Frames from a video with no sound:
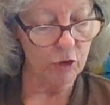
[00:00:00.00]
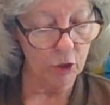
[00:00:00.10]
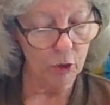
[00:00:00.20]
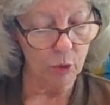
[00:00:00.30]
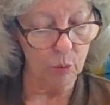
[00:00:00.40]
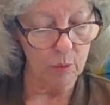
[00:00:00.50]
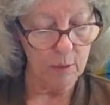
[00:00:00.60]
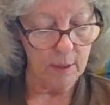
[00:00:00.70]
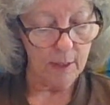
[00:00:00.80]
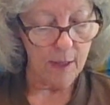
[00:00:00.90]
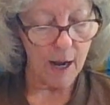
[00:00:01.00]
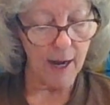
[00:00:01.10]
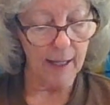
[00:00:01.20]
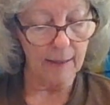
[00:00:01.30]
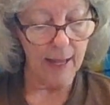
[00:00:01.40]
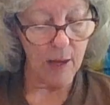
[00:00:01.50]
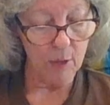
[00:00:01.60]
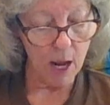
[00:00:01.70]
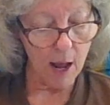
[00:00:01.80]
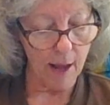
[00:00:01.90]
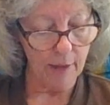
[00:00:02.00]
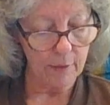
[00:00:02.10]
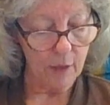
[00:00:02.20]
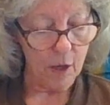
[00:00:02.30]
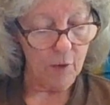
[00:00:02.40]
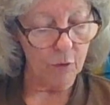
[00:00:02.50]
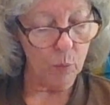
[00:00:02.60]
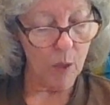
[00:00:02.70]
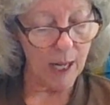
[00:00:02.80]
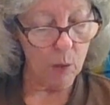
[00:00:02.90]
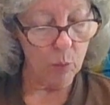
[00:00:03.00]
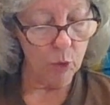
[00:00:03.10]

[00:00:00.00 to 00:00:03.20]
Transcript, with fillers: do, I allow not for what I